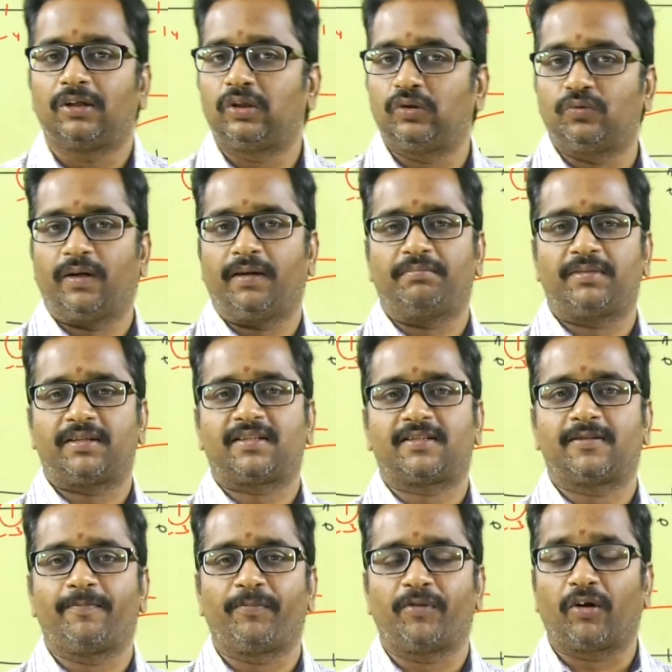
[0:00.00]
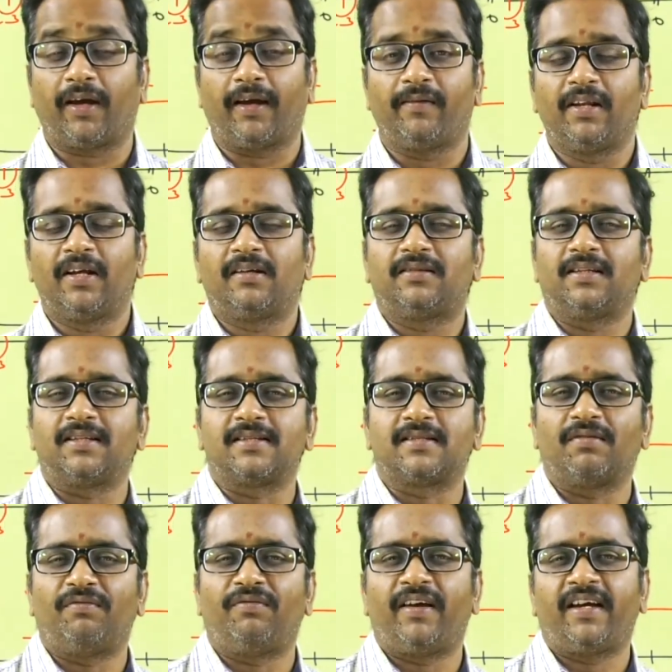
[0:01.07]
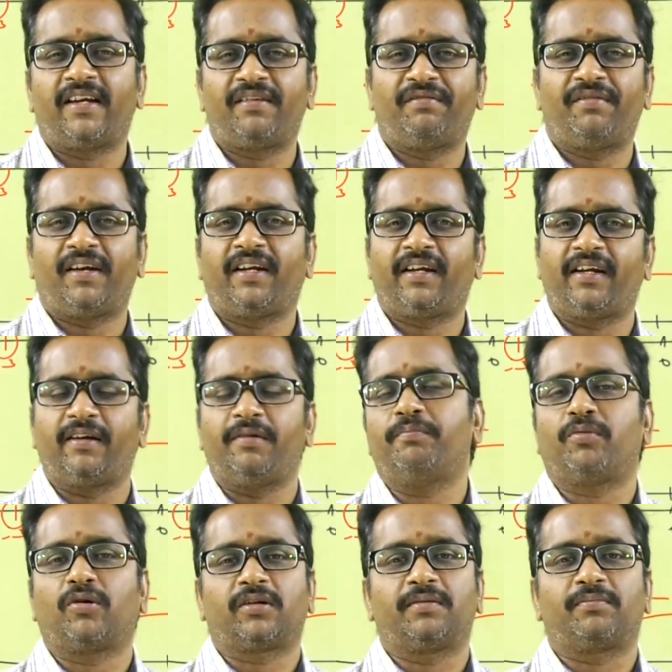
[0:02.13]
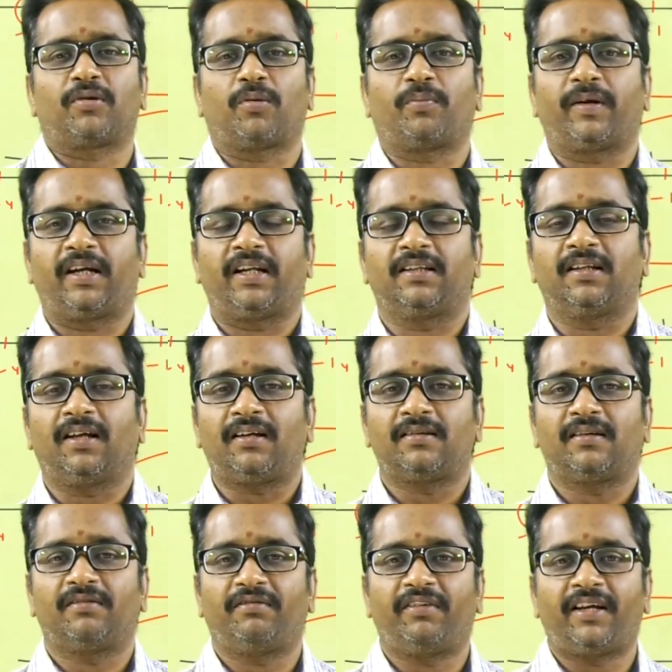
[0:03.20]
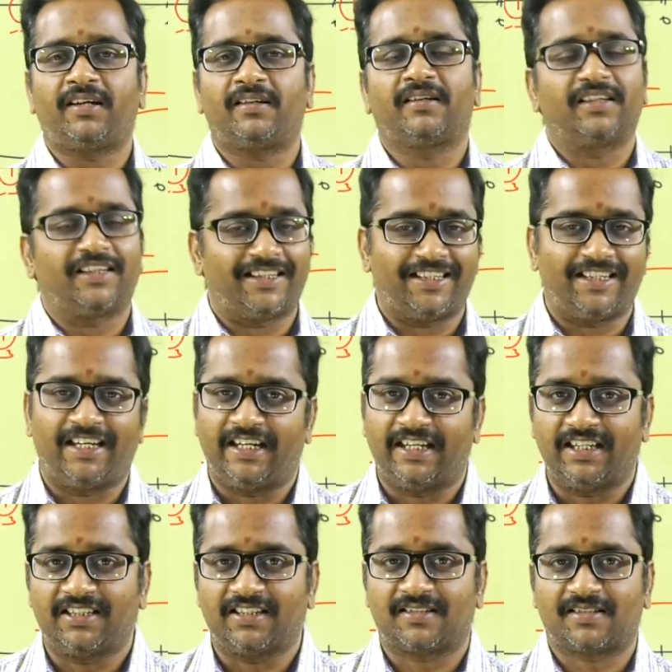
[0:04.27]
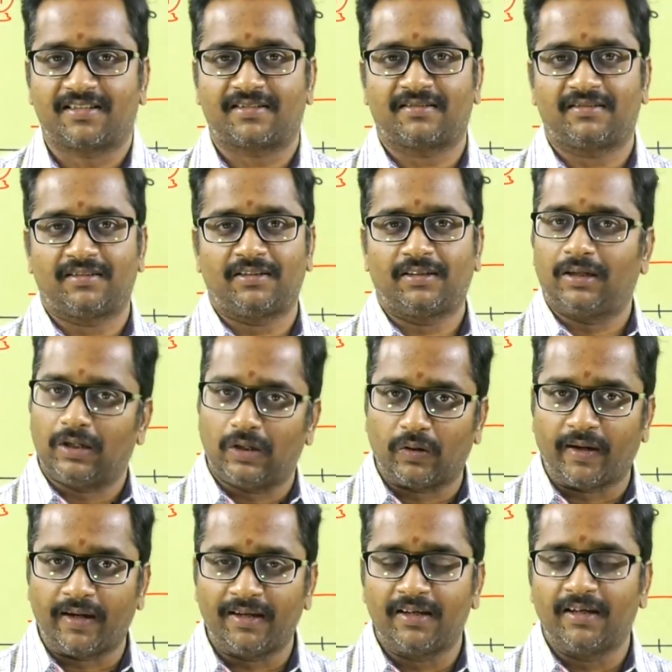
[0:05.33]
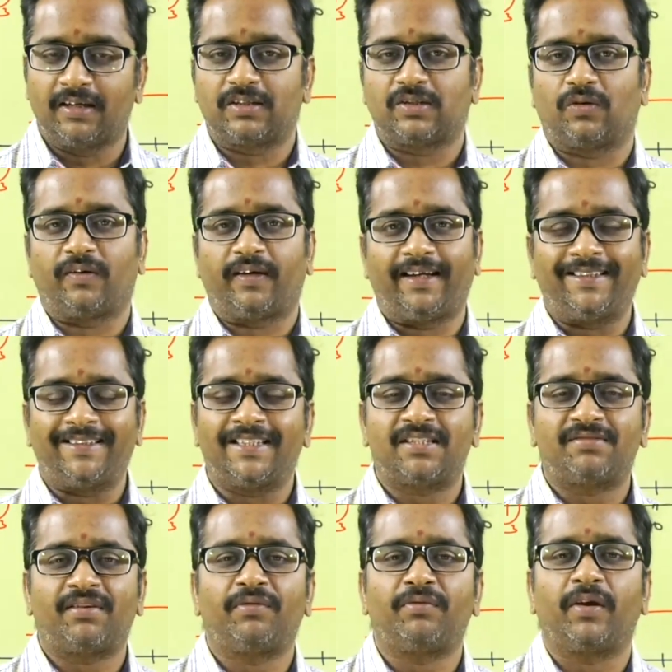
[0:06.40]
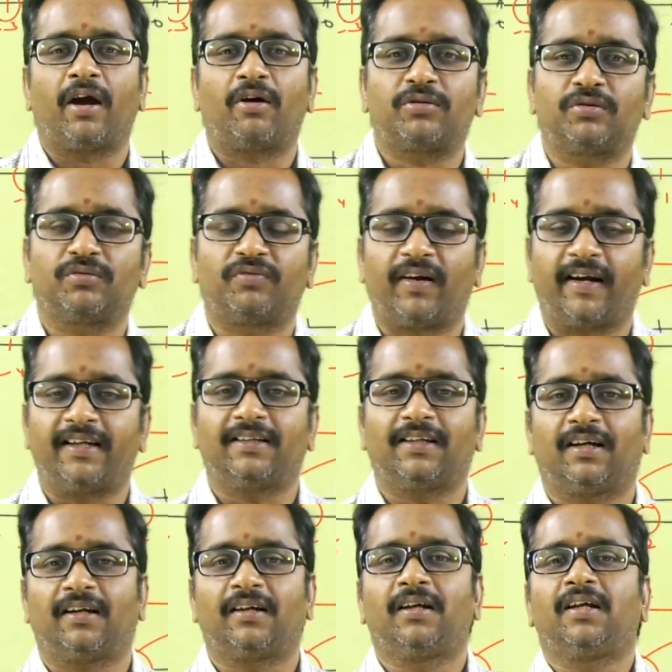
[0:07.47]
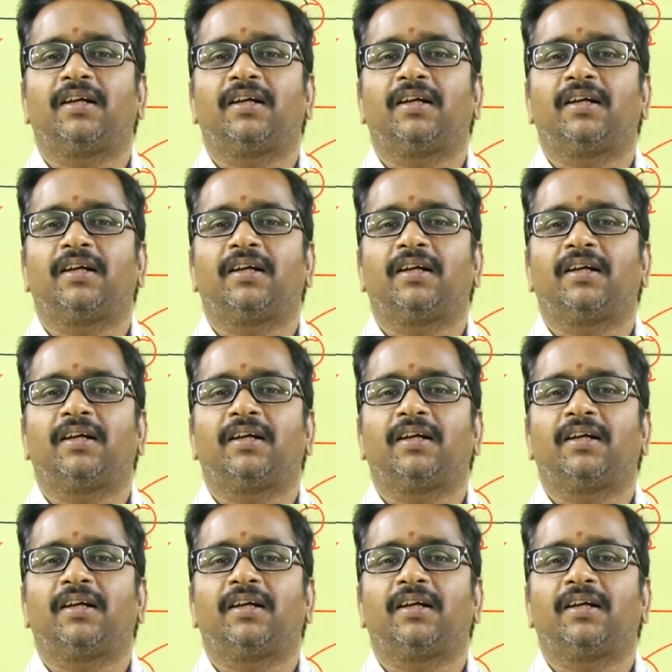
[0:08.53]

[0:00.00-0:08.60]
two numbers. Okay. This is the very important property in the where? Integers. Okay. So in this way we have to find the